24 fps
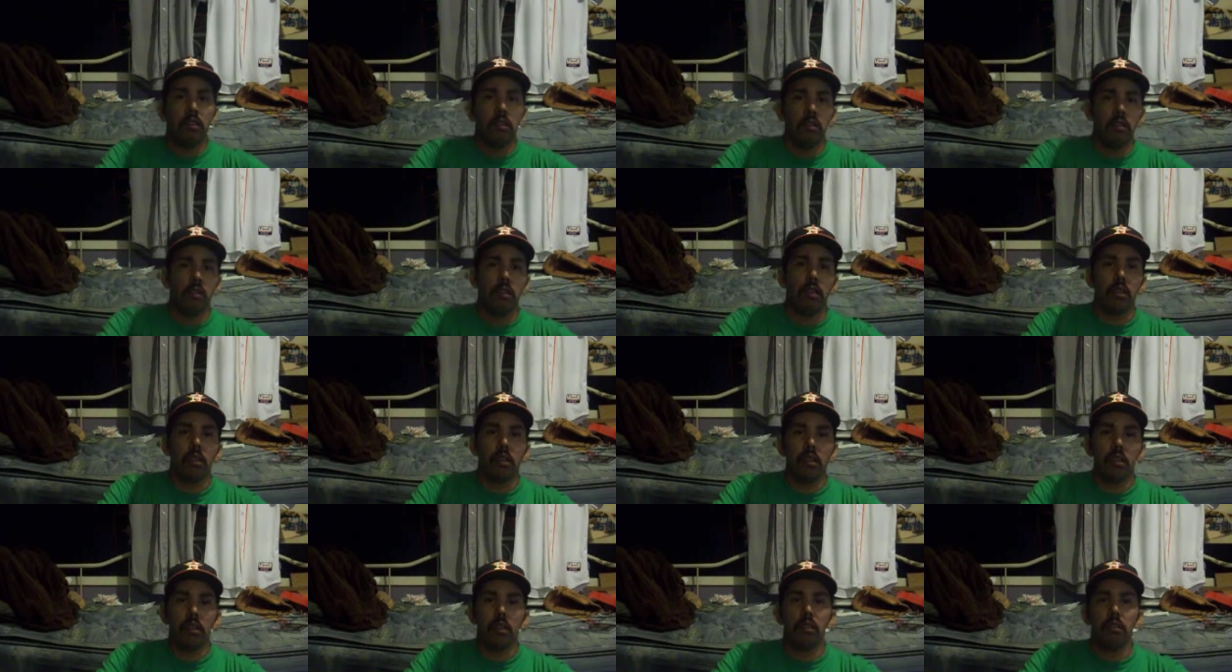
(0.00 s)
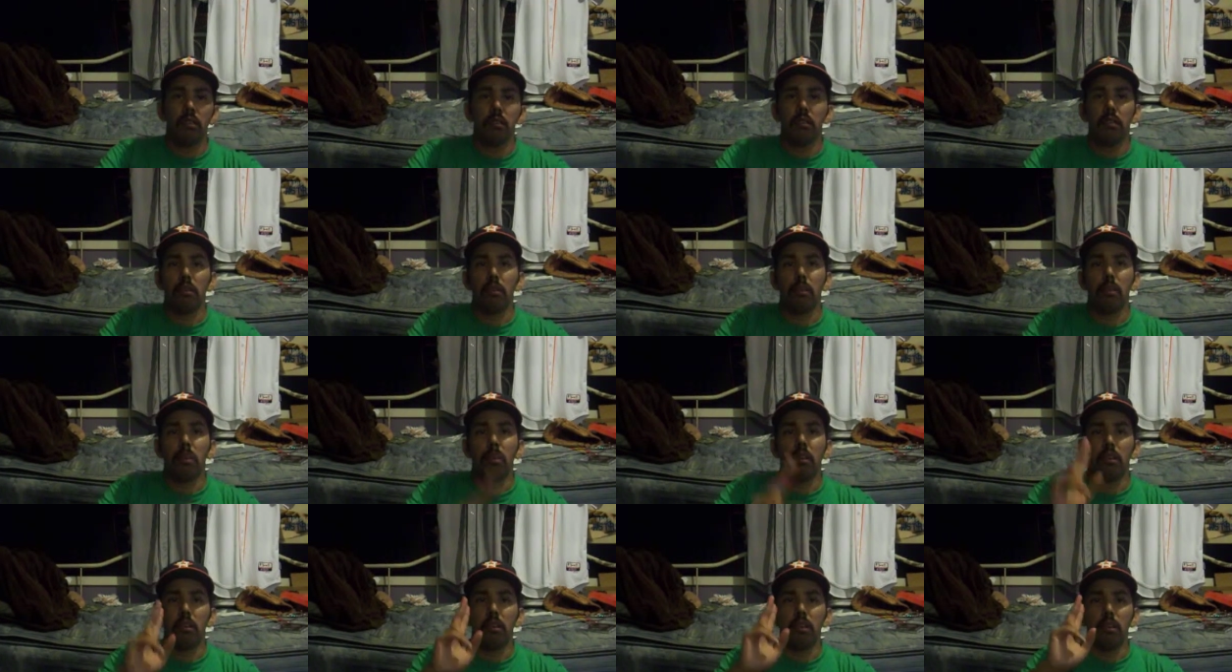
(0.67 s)
do nothing else. So
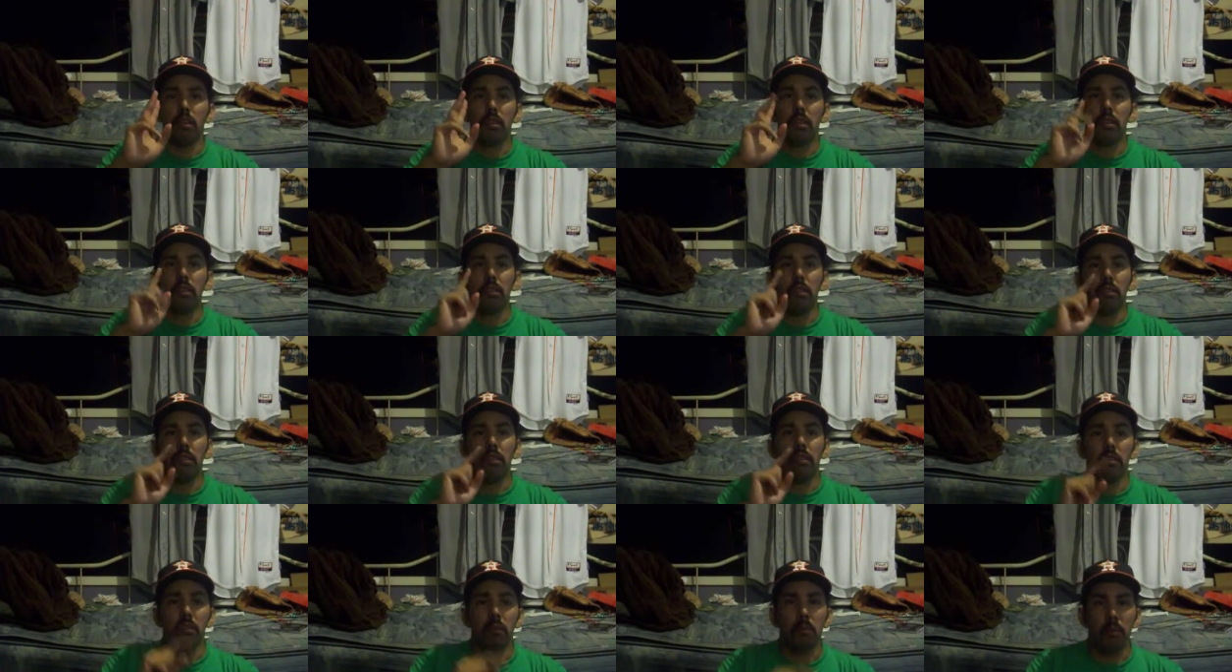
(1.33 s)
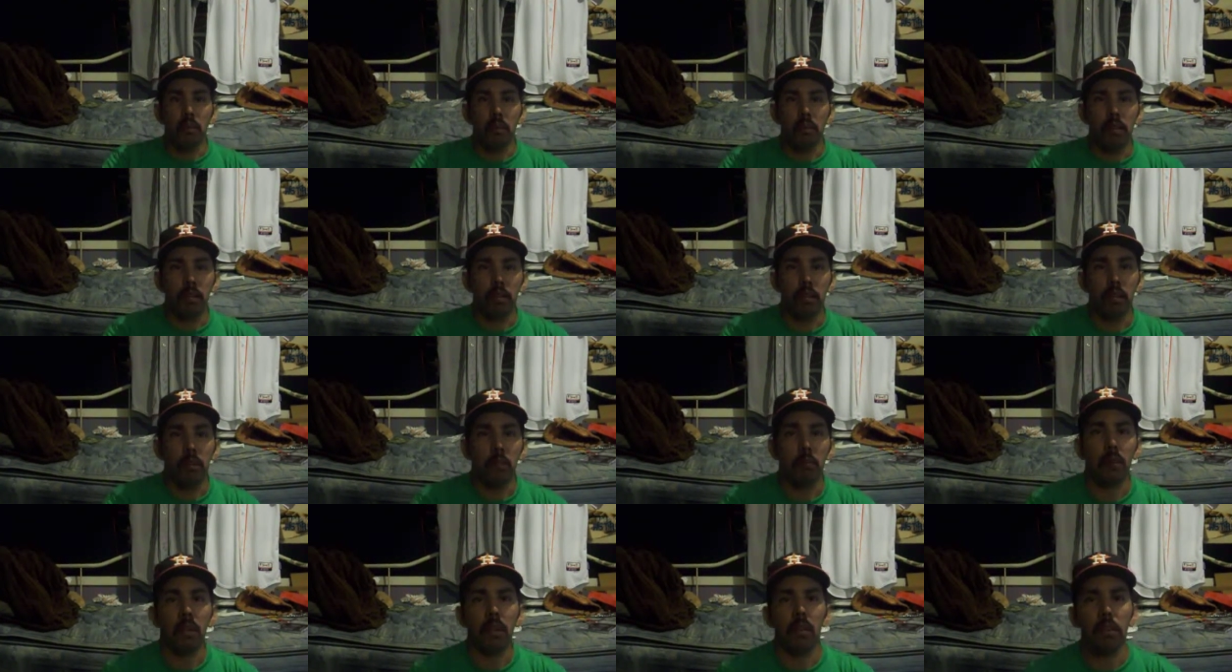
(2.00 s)
peace out to everybody and
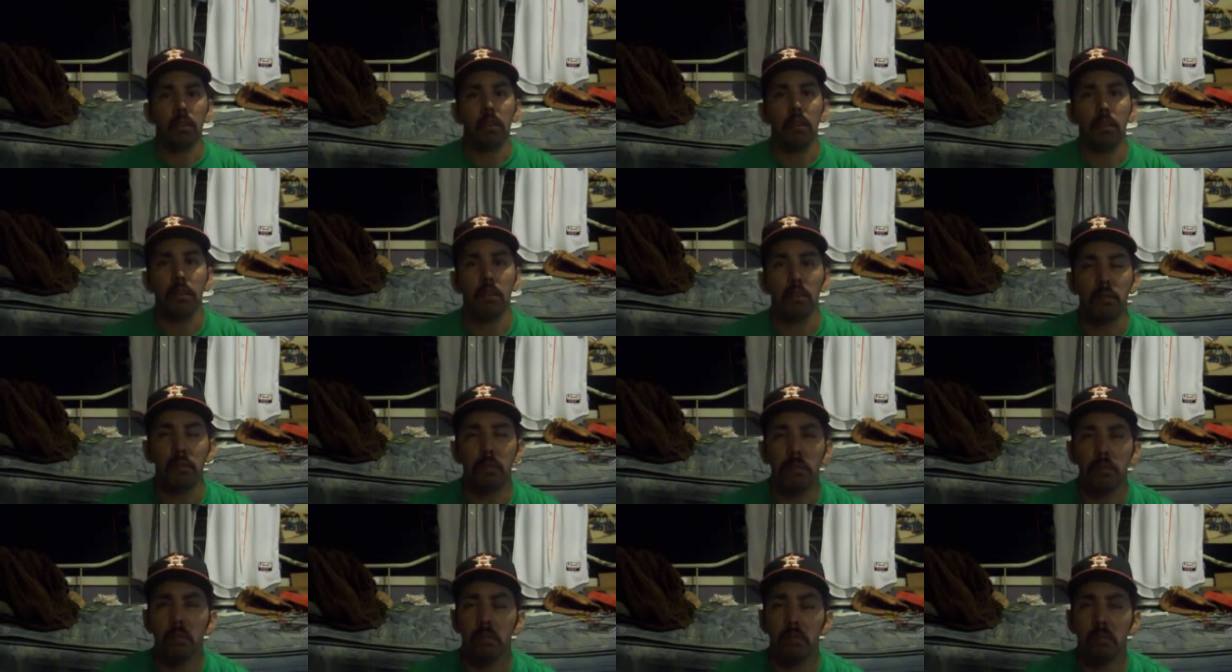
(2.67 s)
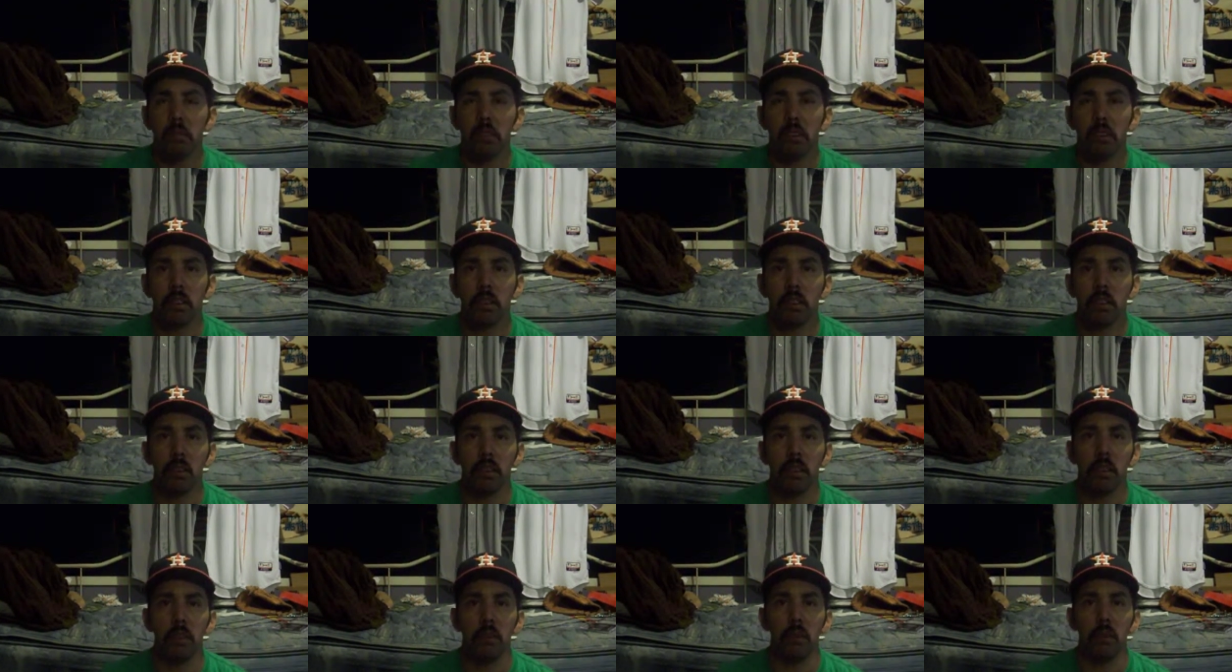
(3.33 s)
God bless. I'm
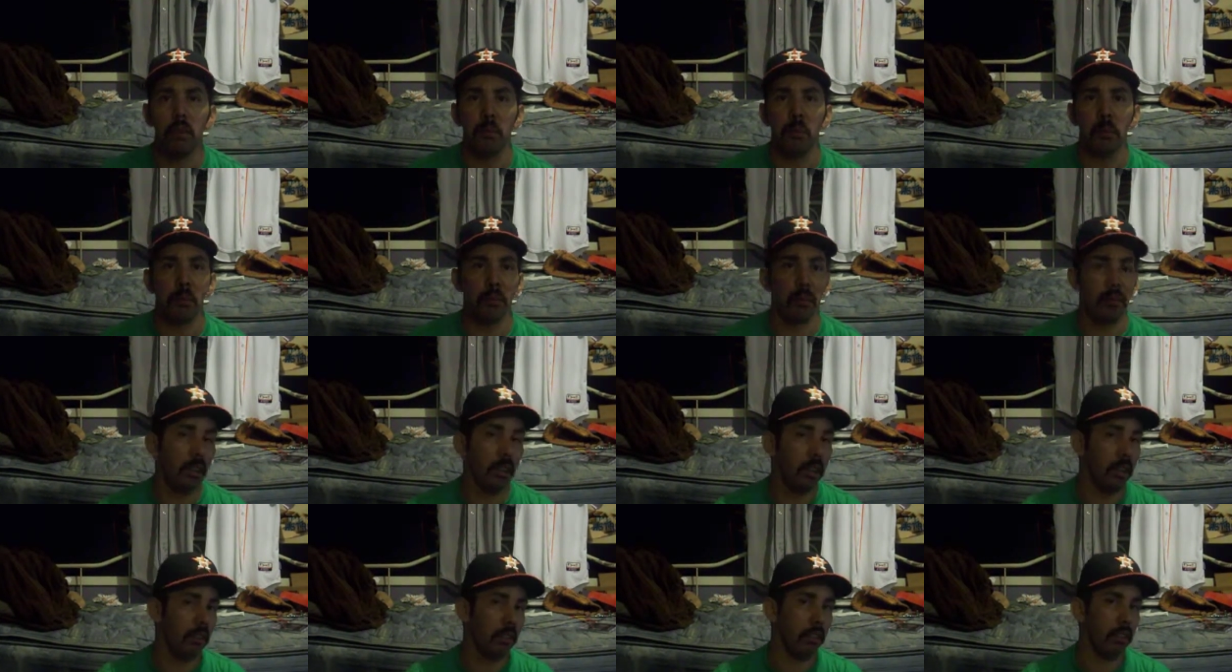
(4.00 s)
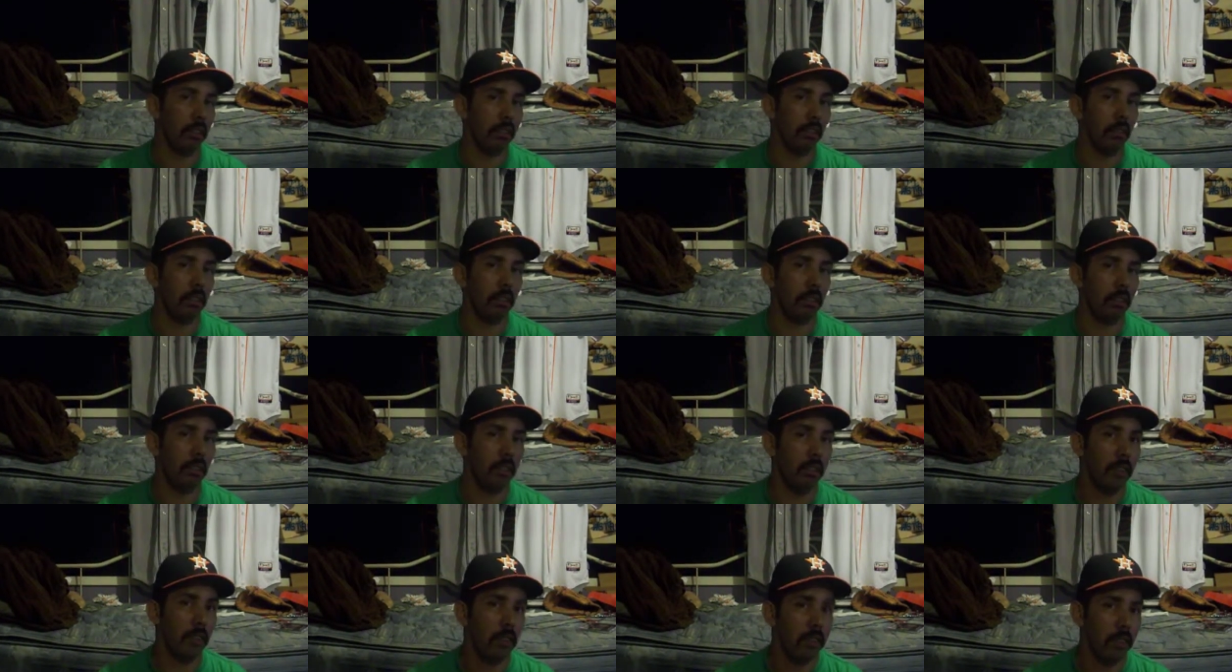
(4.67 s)
hoping you get a chance to watch
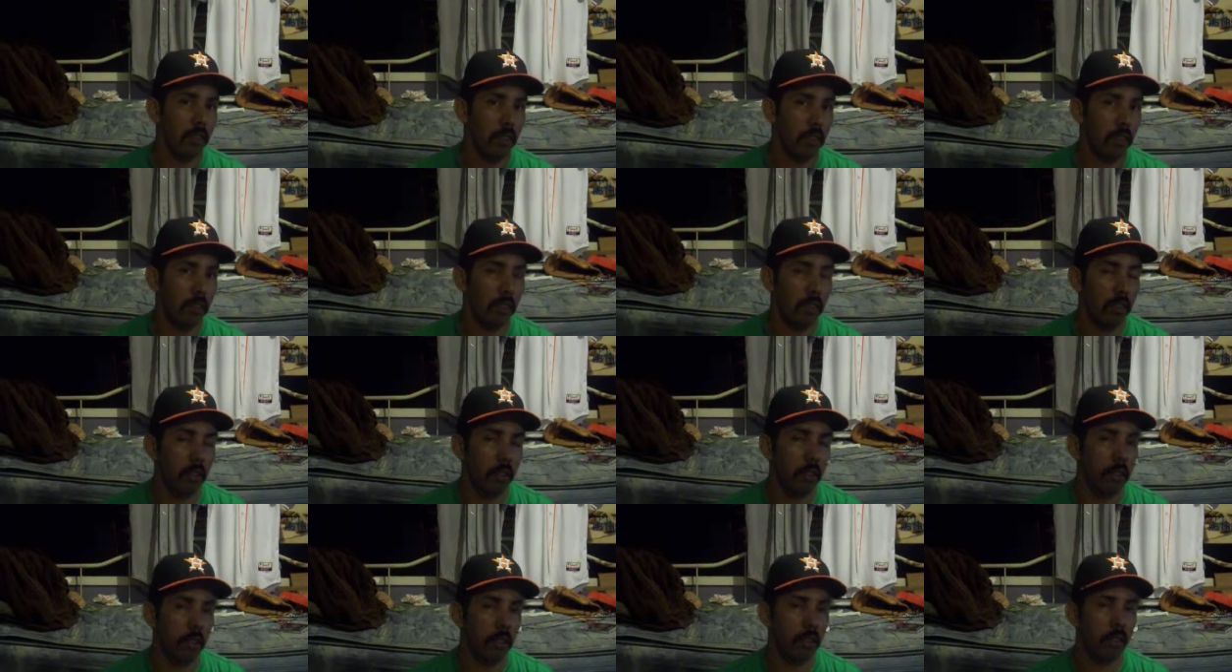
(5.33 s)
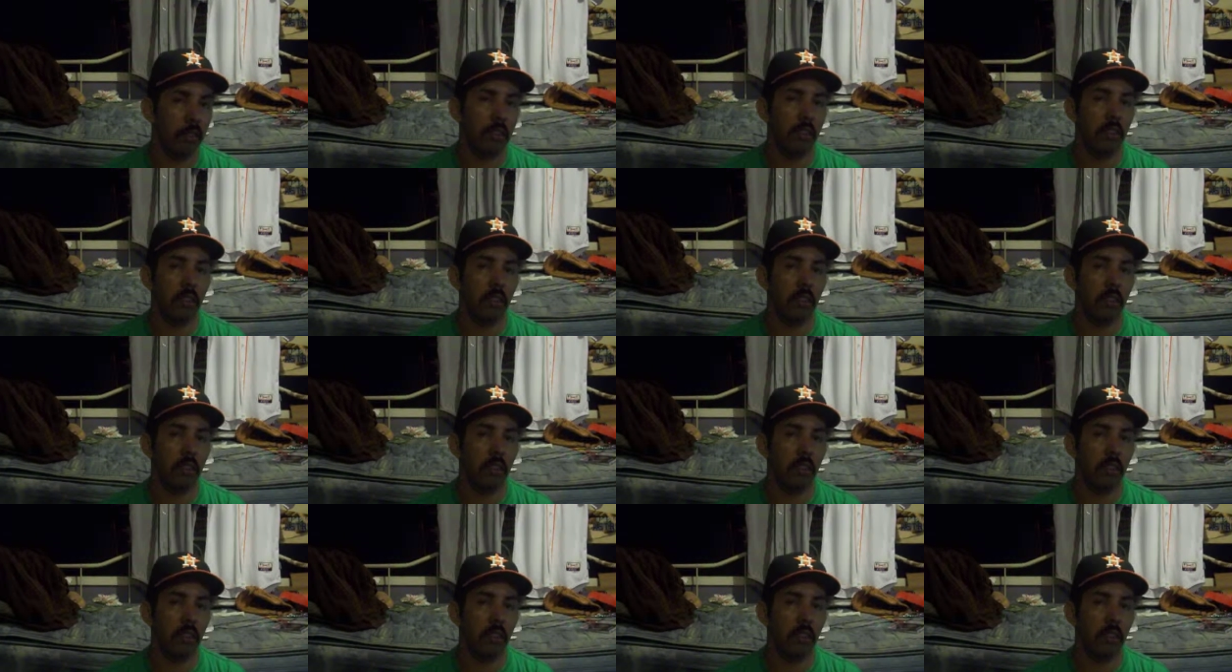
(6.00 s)
this video in the future, you know.